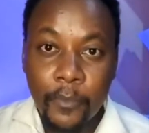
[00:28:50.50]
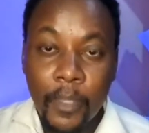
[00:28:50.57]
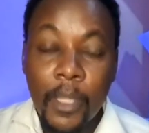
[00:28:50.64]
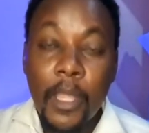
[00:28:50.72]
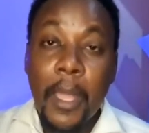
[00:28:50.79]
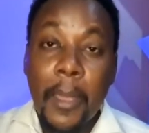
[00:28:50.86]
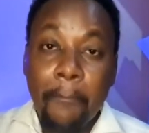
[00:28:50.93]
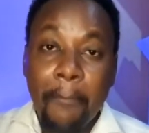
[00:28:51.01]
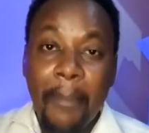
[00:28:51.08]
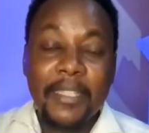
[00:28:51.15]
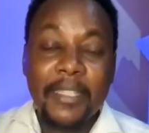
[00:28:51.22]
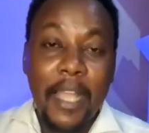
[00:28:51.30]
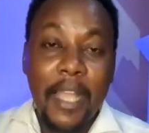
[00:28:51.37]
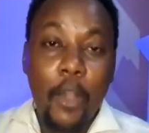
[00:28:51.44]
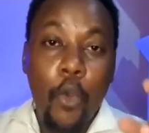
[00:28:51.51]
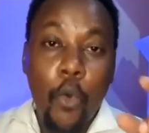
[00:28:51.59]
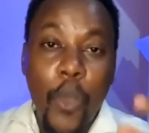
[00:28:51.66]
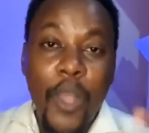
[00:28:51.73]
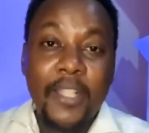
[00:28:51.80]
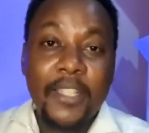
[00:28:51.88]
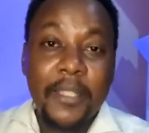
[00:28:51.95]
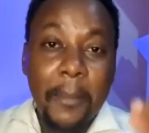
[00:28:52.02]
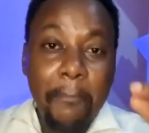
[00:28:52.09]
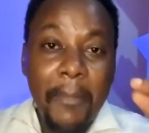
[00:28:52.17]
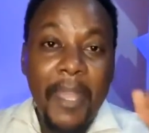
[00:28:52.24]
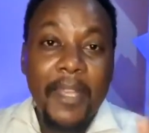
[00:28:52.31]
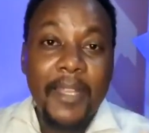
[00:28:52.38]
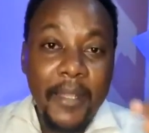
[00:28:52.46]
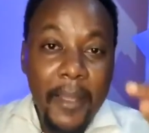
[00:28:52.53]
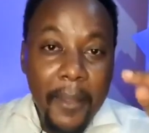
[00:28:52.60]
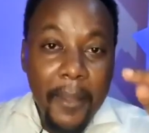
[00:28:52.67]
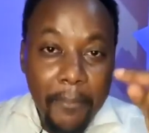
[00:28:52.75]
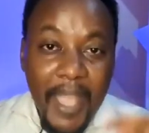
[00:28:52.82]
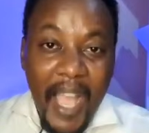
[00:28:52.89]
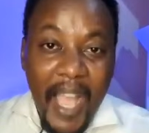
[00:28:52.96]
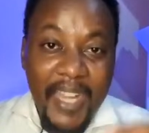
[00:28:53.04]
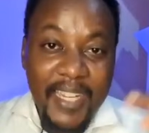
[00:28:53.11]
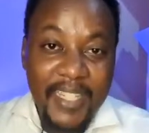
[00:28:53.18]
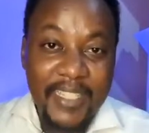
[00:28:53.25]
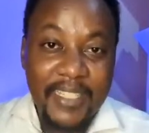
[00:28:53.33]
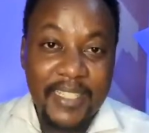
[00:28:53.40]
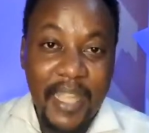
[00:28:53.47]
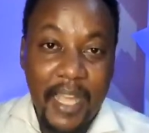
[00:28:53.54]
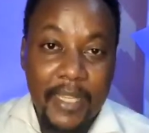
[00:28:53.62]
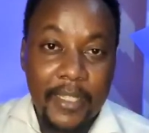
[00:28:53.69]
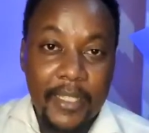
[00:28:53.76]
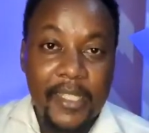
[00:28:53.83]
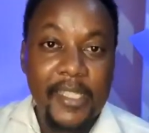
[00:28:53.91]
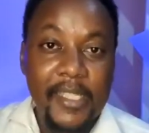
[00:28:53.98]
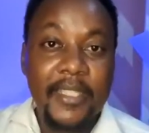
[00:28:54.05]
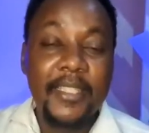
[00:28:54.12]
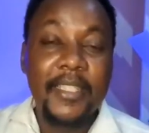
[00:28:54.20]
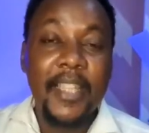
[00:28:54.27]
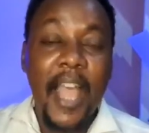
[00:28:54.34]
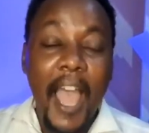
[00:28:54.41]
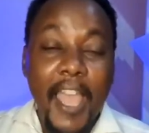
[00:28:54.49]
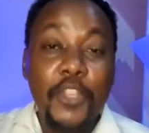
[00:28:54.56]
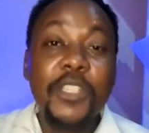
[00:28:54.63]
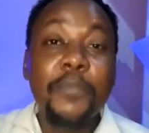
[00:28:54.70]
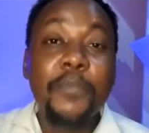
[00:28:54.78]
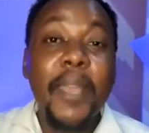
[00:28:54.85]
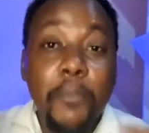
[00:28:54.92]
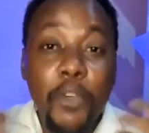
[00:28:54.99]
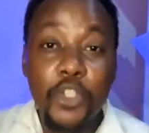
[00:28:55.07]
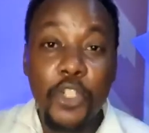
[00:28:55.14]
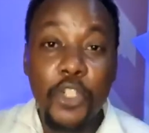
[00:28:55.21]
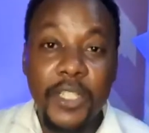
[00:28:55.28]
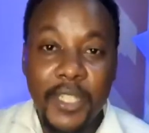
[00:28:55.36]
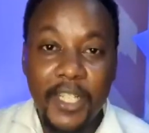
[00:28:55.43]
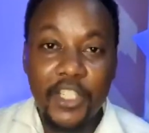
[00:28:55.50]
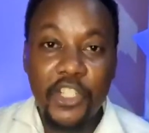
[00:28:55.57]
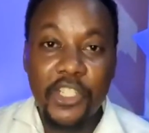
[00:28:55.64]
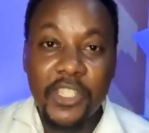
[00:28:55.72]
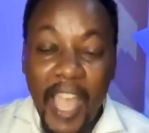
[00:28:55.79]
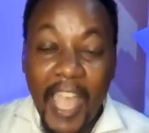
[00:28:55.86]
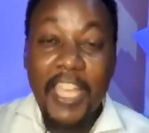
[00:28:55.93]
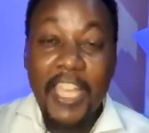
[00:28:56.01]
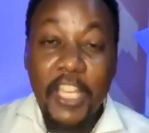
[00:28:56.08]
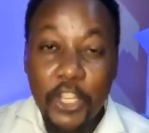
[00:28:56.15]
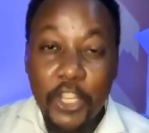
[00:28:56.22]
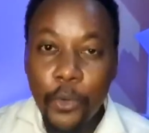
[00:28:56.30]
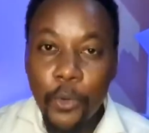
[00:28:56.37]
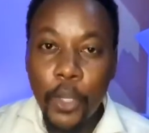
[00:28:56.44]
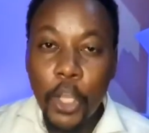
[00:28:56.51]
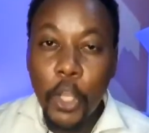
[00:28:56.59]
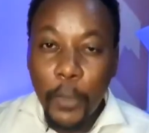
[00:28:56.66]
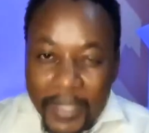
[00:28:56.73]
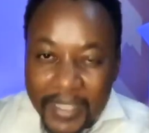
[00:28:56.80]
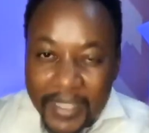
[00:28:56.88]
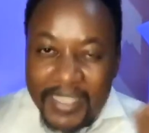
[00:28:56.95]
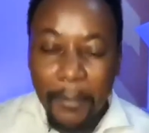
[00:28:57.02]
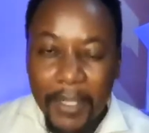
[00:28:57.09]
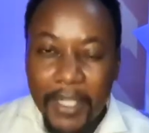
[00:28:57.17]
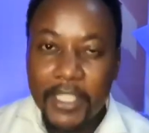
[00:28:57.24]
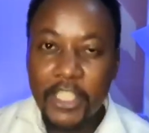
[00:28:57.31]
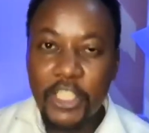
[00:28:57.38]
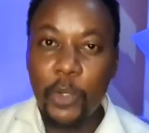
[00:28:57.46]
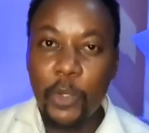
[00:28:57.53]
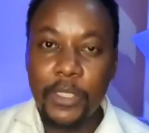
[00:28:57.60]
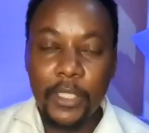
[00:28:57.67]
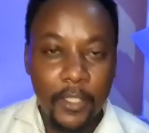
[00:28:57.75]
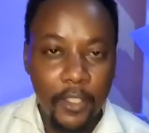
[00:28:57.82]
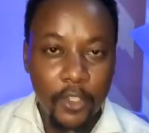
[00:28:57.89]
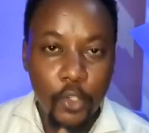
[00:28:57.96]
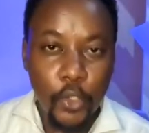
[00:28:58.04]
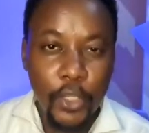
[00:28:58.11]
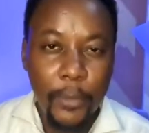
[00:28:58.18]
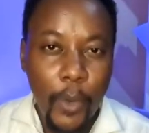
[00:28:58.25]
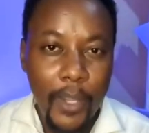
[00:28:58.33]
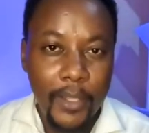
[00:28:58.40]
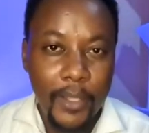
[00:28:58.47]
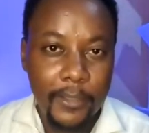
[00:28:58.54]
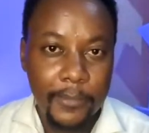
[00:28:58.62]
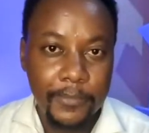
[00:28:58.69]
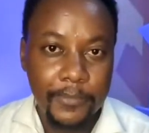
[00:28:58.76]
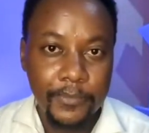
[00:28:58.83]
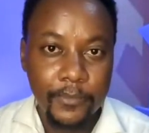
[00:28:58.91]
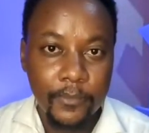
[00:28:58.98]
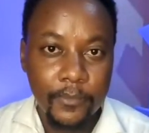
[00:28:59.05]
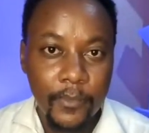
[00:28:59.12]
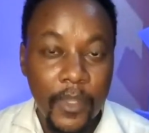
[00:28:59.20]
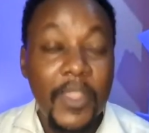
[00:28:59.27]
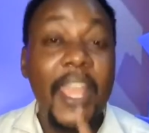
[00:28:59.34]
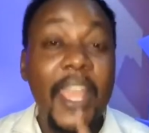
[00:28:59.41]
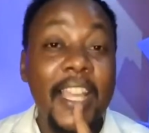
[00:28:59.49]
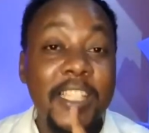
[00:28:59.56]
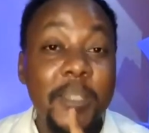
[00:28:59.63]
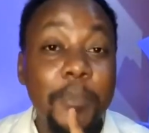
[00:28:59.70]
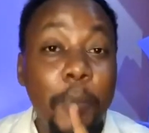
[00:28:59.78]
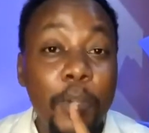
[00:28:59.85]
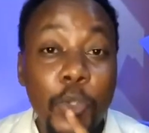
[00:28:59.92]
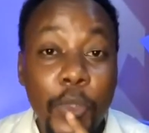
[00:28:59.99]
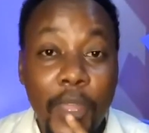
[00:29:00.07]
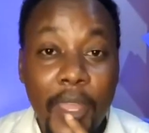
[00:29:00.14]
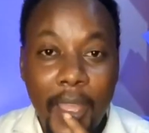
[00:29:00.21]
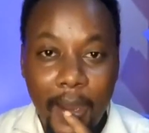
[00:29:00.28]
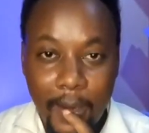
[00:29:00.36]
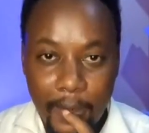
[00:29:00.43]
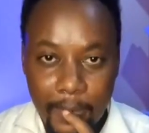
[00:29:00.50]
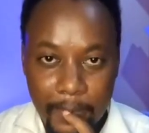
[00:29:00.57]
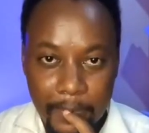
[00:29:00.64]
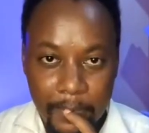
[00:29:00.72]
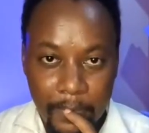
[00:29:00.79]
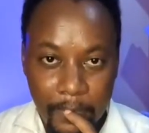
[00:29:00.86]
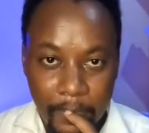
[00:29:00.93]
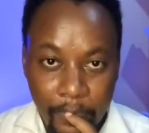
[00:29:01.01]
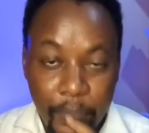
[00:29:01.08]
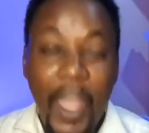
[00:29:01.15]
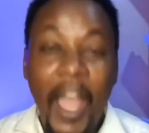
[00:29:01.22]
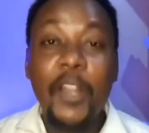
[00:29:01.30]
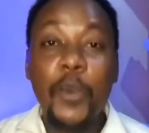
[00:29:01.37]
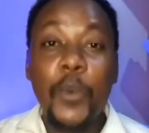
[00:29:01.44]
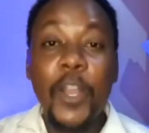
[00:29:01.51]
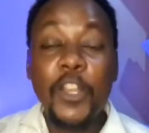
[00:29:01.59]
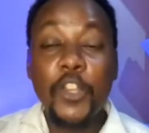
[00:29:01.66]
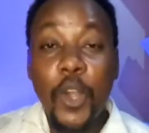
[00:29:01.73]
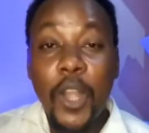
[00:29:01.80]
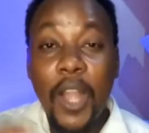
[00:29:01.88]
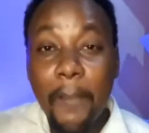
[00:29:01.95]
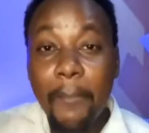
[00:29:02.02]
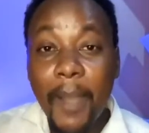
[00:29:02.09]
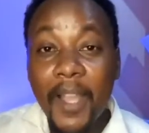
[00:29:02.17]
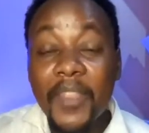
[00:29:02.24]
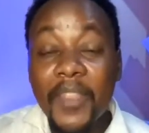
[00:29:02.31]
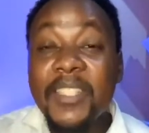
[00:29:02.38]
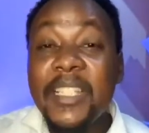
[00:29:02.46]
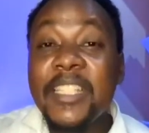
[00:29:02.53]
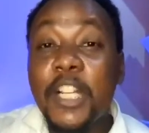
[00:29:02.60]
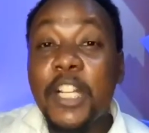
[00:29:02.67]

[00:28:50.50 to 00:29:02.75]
But what made me understand is I used my emotional intelligence. I knew when somebody's shouting, you keep quiet. They expose who they are. And when you come back, this is a social